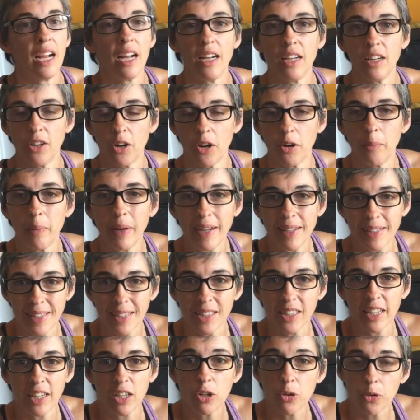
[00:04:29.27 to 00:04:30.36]
You're
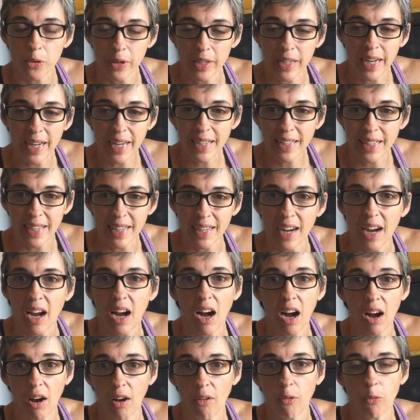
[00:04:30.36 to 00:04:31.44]
basically creating
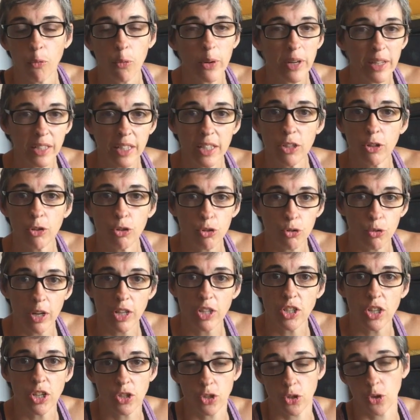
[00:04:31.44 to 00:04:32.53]
a really
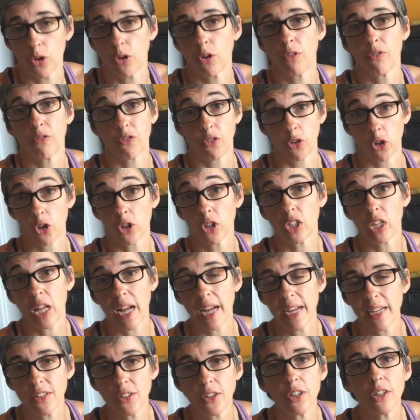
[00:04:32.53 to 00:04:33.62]
nutritious
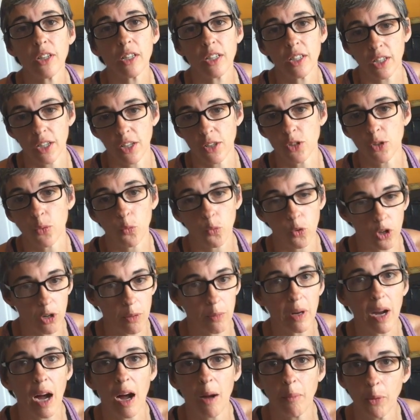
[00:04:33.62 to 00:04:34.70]
fertilizer, because the
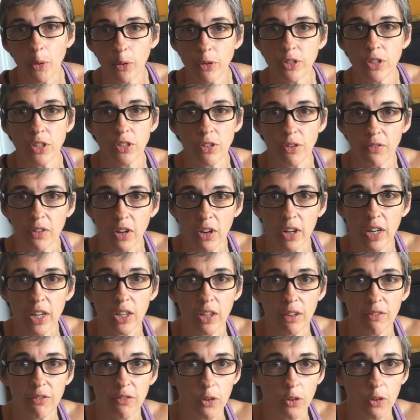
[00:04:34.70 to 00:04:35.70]
worm compost is a very good